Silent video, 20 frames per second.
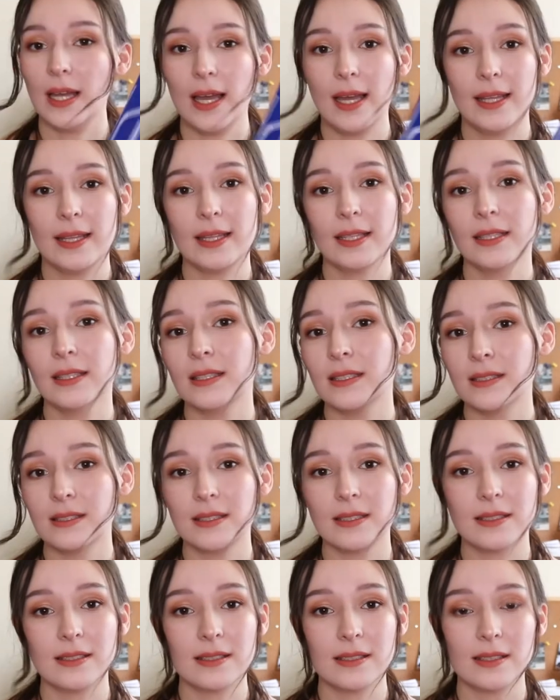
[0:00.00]
I think
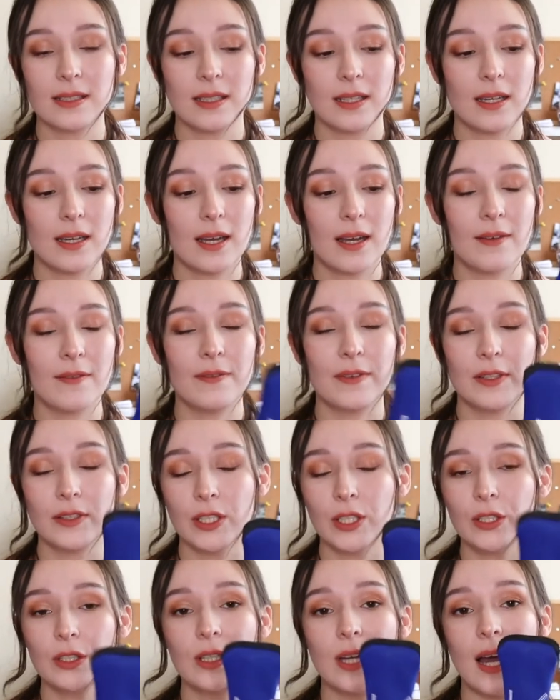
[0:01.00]
this is a
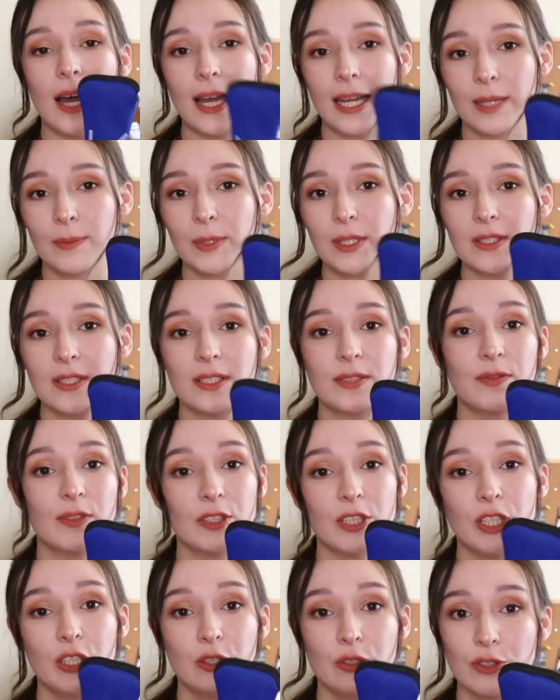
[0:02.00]
very good item because it's
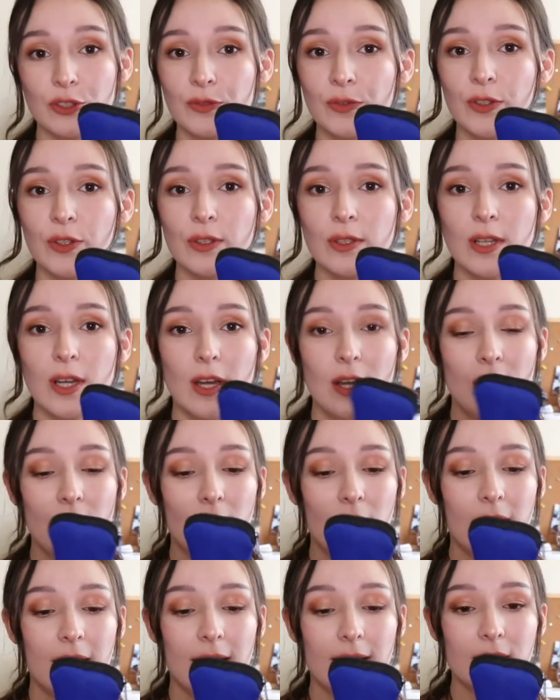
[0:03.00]
very useful
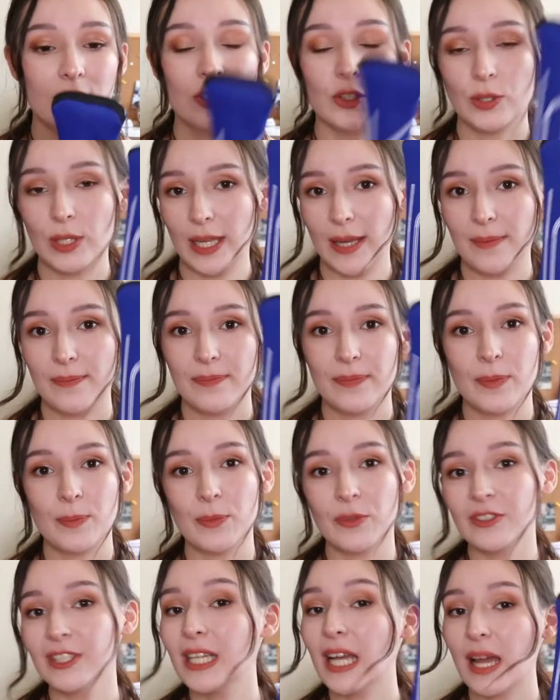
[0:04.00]
so I'm
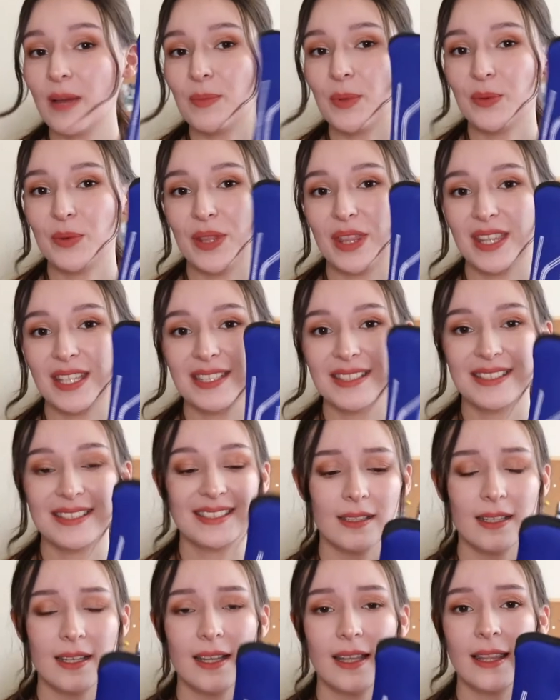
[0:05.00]
very happy with this
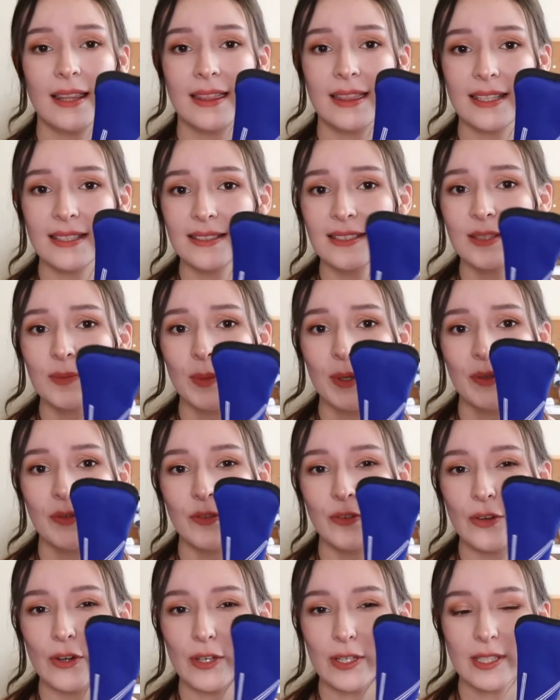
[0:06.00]
and this is my
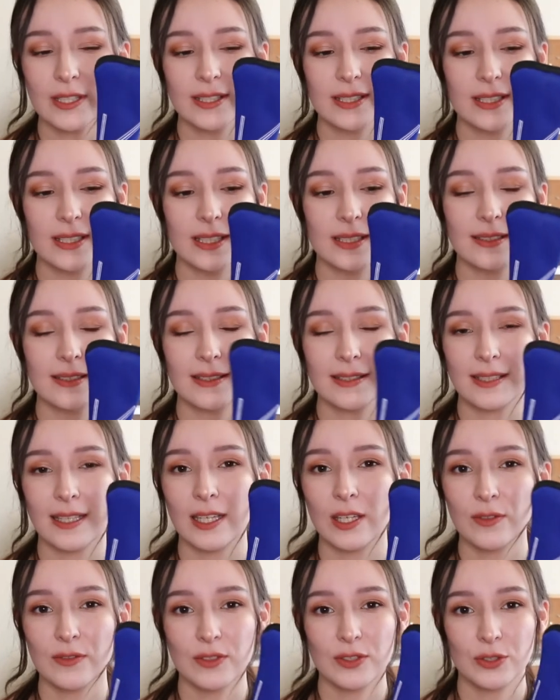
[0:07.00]
first
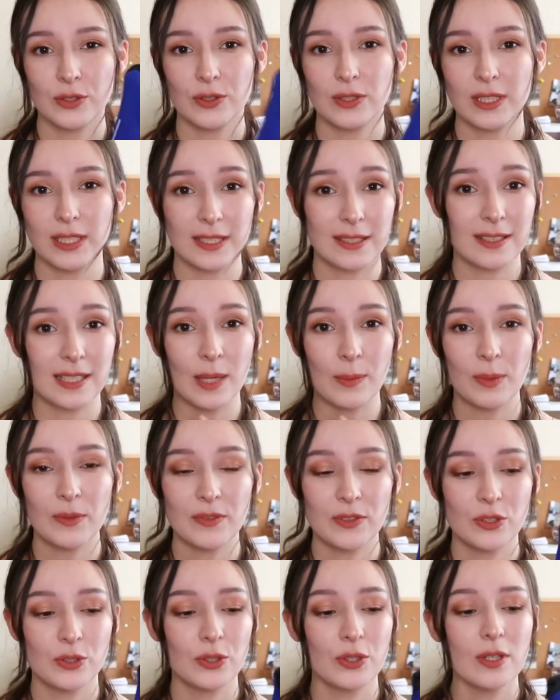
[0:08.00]
set of this type
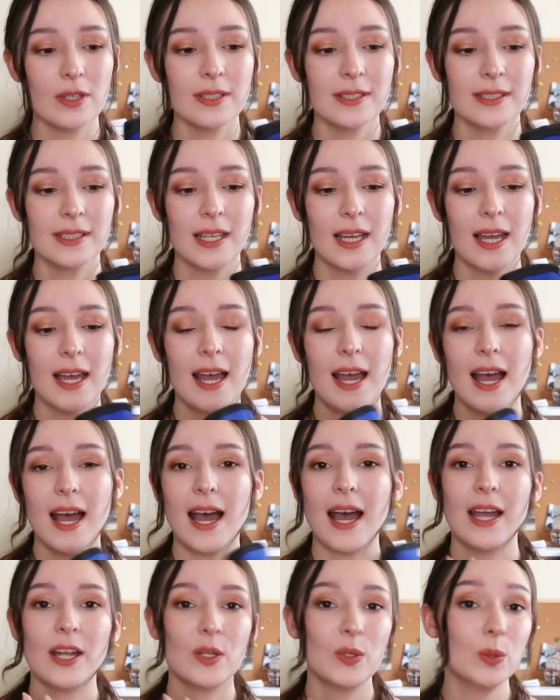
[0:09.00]
of straws
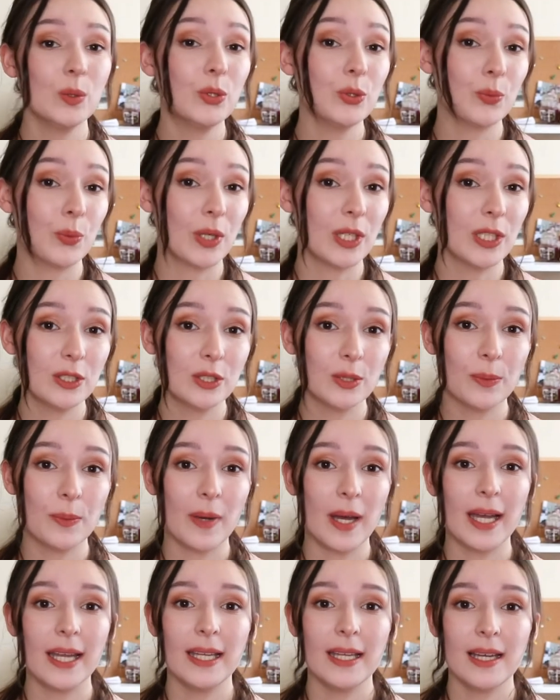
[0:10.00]
I also to
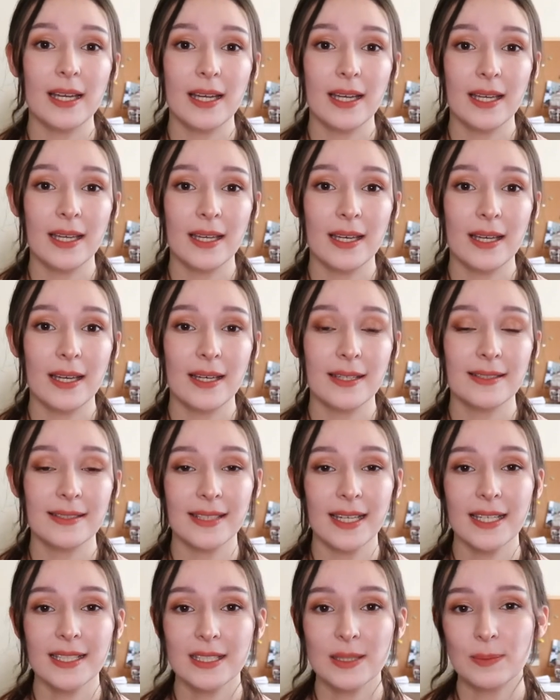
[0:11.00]
buy uh, a
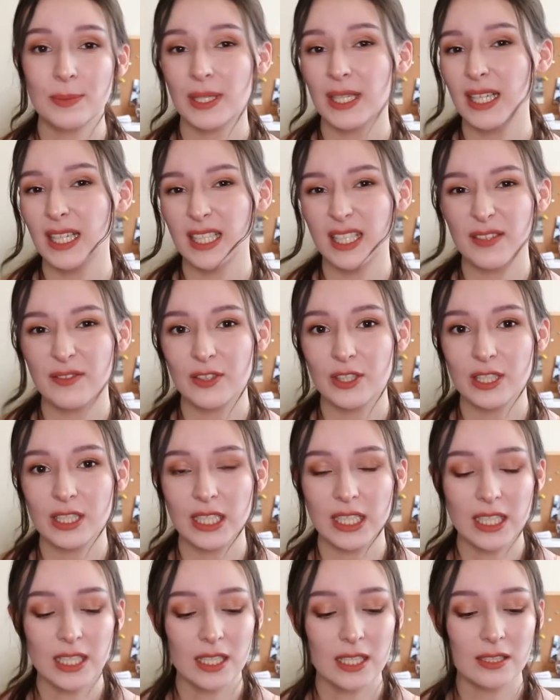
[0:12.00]
set but I never
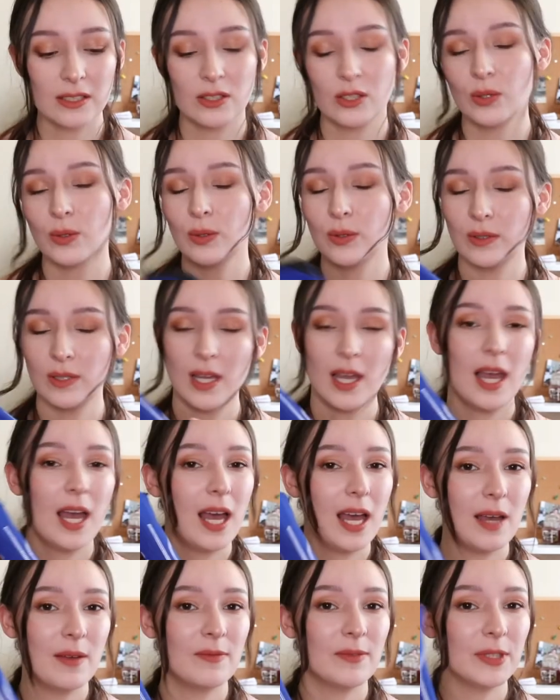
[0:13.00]
did so
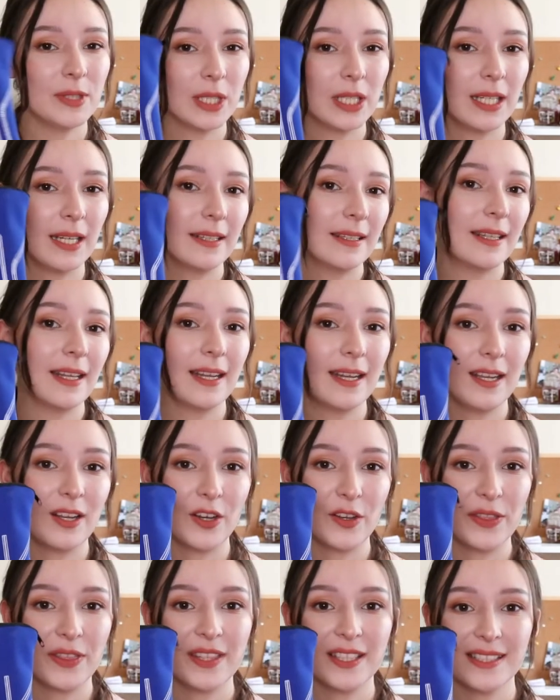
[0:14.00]
I'm very glad that I
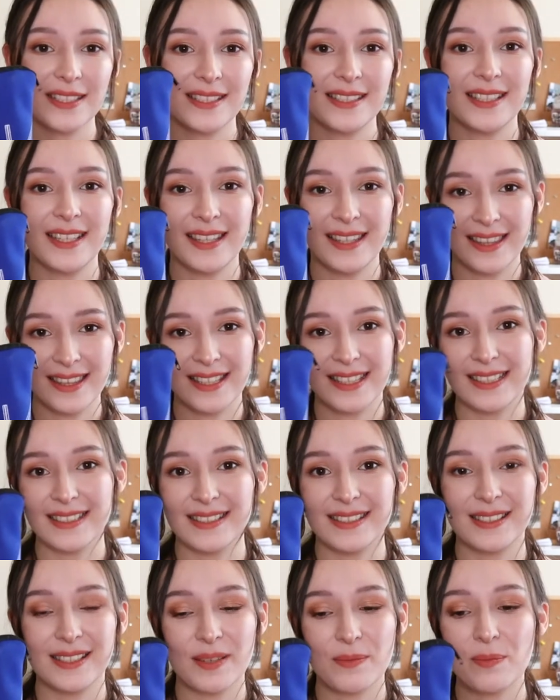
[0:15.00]
got this in this
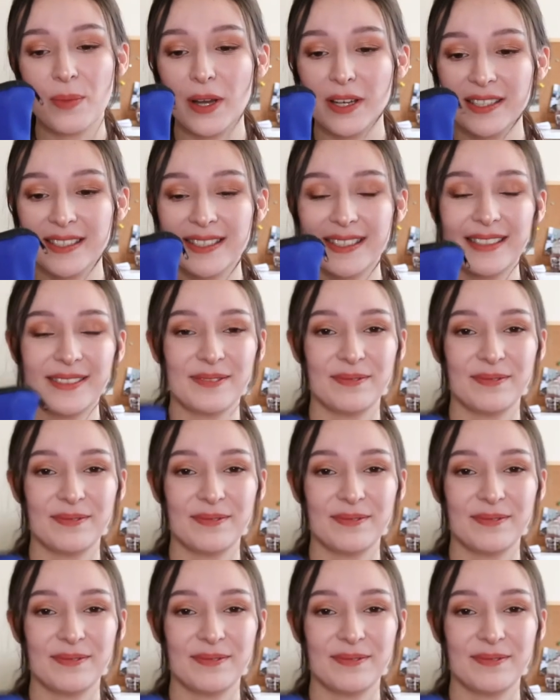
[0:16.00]
box